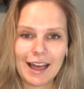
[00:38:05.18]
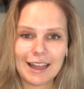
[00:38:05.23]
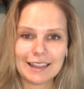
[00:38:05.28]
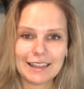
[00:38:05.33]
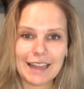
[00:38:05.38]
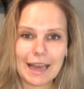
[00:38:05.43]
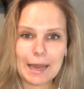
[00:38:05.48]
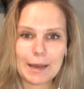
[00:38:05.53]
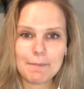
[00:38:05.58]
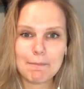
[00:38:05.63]

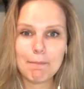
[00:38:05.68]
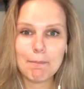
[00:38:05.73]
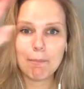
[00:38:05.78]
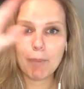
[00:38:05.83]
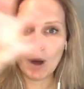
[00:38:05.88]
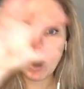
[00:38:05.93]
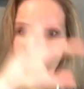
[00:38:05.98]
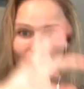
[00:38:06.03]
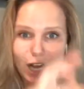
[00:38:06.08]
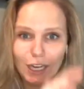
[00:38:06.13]
they
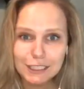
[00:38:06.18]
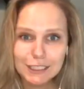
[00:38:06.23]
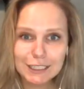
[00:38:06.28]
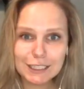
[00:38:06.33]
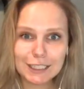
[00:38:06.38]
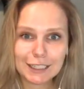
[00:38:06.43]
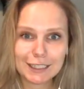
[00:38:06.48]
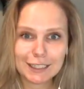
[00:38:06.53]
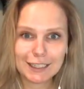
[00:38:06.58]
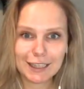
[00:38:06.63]

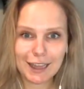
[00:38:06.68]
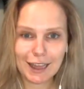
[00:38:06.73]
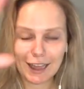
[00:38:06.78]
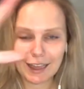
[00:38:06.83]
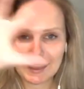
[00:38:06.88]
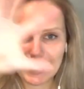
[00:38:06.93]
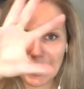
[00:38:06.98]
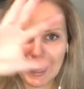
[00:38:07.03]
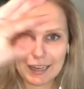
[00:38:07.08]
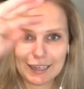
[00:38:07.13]
bought
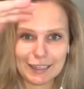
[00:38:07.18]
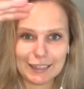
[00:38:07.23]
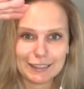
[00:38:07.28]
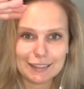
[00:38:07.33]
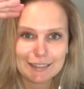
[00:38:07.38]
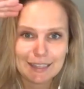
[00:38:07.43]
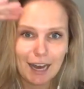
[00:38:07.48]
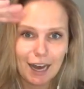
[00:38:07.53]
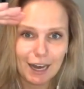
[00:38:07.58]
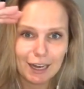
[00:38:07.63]
that
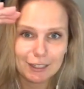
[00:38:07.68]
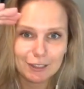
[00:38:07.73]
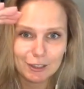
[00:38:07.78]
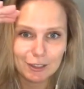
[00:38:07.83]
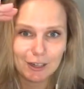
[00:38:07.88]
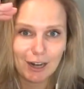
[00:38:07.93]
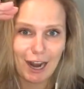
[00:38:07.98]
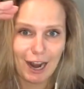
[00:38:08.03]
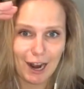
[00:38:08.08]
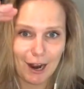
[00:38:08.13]

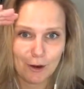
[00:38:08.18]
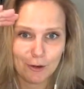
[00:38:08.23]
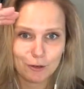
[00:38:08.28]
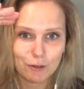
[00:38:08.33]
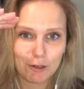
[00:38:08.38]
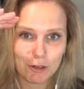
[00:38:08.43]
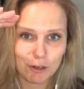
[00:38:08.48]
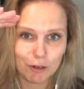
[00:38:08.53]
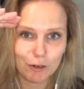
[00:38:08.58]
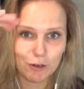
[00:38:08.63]
entire
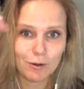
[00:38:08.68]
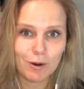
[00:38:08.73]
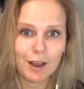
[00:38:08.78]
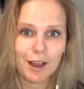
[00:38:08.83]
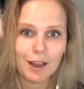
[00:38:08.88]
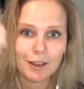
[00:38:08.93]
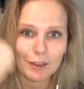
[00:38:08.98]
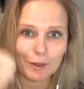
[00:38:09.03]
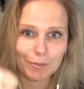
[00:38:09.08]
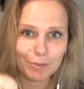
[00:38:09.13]
how-to,
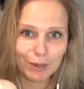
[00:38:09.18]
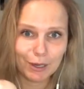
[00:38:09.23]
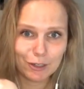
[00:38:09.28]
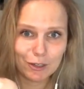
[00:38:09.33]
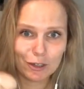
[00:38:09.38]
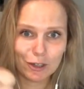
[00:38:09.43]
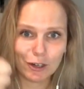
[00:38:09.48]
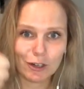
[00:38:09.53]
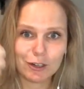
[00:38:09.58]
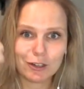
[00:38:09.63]
the
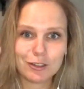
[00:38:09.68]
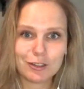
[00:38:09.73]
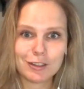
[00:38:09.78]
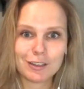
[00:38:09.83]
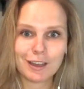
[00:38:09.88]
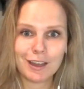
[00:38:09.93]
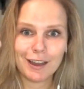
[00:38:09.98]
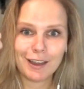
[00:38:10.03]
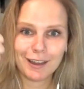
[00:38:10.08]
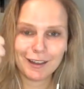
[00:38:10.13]

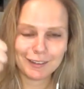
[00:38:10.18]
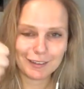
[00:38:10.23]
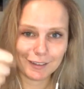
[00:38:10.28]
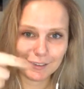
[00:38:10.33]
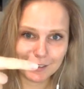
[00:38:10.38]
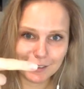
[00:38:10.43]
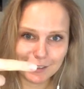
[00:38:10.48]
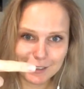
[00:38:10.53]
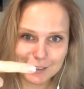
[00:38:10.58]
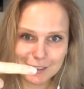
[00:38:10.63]
pictures, the
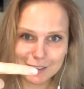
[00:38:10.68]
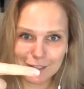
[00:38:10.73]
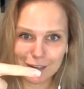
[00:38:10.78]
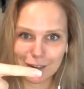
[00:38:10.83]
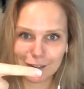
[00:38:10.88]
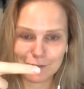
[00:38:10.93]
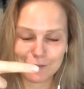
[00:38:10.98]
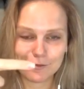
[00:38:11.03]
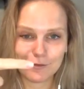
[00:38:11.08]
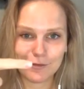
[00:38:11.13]
list
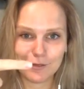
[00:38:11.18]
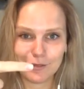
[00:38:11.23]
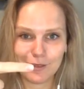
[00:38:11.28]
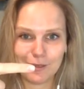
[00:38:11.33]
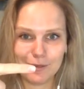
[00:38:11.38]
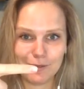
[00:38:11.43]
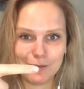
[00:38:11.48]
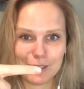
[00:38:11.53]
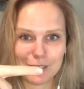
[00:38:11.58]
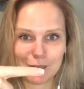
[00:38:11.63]
of
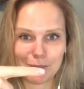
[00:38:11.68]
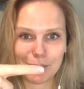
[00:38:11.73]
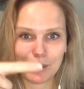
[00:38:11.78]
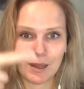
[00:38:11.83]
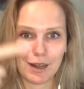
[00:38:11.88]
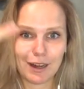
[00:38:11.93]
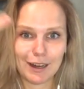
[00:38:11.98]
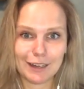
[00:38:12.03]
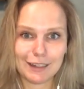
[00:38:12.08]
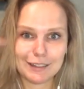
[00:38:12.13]

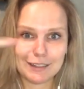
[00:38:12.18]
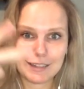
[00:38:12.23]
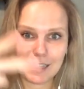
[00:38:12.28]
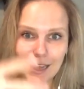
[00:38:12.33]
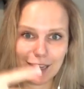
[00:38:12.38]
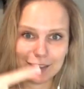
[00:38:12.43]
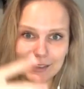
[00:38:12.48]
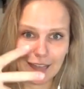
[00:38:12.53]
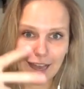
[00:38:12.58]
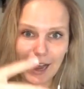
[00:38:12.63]
supplies,
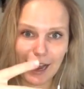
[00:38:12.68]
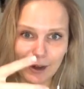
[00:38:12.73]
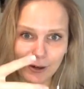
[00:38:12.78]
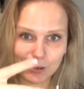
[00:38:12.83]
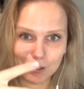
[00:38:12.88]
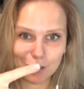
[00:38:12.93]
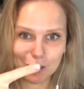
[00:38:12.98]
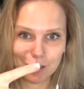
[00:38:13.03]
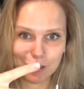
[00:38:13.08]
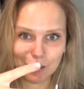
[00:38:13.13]
and the how
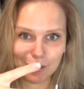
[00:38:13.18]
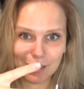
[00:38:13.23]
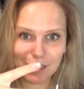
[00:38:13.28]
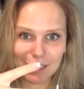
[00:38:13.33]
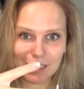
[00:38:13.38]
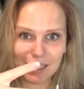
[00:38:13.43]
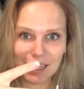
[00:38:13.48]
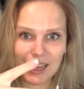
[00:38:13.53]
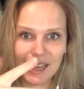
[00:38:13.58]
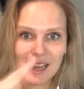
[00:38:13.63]
to do
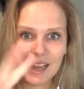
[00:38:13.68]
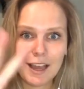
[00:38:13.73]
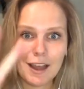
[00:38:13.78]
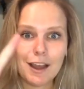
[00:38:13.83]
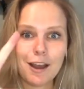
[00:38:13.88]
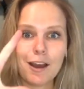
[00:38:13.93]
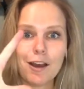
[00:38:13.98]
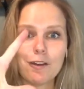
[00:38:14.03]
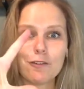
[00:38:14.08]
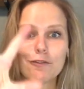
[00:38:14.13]
it
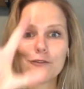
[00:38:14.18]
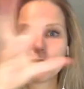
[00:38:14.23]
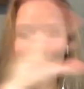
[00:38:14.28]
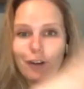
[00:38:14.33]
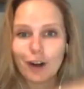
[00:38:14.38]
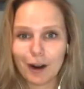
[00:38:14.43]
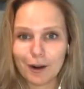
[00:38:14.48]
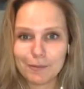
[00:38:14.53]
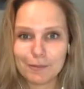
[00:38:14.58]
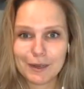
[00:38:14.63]

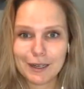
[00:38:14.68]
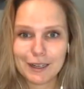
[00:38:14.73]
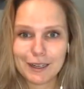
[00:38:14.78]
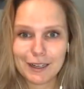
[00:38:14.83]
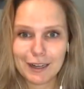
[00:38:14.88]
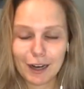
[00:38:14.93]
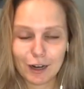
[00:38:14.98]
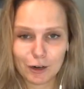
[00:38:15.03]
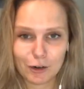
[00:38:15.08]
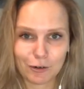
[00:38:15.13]
from
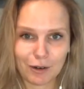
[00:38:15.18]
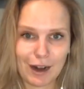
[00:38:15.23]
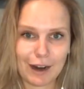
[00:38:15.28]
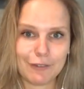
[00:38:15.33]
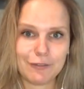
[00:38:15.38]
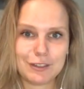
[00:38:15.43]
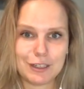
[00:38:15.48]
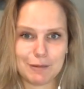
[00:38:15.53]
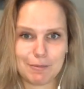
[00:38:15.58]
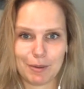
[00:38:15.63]
a
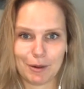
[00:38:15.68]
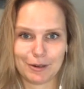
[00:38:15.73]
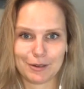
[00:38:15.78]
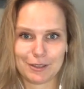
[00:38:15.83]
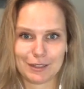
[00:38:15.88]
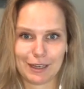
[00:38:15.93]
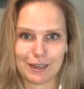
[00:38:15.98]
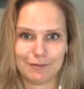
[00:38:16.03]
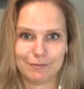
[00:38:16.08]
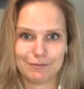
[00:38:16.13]
crafty
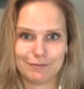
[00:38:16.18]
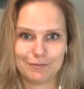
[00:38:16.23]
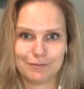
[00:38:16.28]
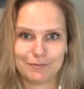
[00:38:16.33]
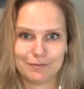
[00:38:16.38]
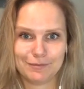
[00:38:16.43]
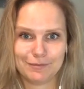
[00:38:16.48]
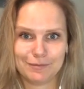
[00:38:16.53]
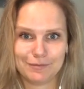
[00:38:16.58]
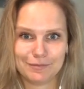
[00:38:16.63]
person.
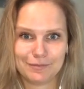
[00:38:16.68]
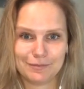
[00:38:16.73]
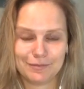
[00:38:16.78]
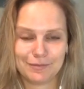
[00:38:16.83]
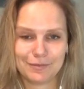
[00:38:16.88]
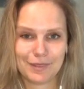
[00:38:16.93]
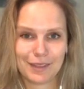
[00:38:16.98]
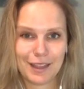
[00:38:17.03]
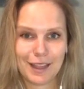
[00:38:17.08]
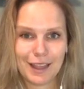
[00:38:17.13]

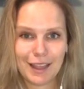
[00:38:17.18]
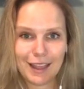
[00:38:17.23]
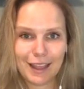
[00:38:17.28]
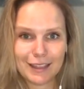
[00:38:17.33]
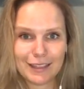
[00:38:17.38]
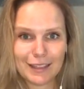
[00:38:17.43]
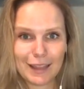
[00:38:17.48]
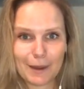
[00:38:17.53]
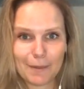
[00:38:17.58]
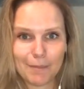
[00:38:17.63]

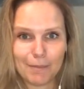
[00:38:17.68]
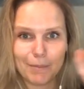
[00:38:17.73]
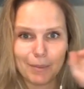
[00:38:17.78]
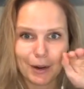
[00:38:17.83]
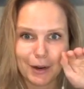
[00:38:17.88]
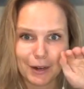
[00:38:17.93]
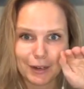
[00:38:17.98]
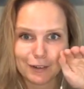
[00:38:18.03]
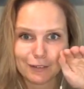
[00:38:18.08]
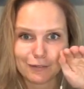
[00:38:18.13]
They
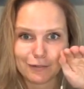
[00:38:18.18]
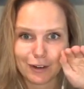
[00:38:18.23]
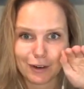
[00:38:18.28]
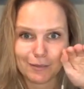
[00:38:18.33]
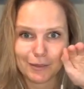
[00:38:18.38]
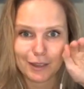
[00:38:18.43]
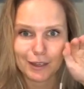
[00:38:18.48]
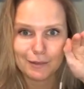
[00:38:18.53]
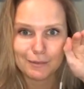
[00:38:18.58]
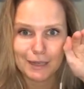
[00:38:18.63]
bought it
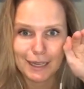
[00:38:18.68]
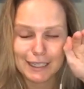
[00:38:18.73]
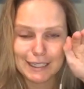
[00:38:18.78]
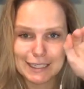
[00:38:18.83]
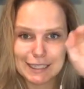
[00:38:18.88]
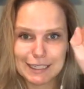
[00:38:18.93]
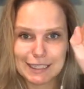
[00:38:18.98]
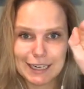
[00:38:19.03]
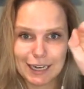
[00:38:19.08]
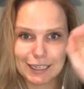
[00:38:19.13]
from them and
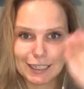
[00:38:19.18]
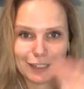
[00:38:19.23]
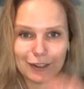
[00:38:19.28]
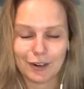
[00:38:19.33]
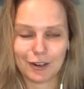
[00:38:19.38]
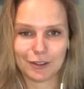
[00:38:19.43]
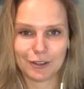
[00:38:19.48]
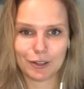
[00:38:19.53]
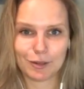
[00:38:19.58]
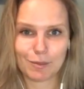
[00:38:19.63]
stuck it
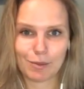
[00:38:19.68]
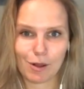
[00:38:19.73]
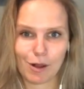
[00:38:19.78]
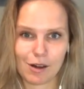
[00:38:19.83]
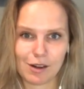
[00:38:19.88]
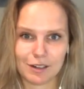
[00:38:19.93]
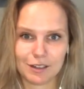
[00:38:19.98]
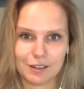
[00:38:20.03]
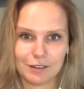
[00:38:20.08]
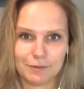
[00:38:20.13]
on their
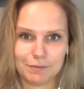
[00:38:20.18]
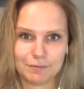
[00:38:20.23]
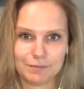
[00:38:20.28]
blog.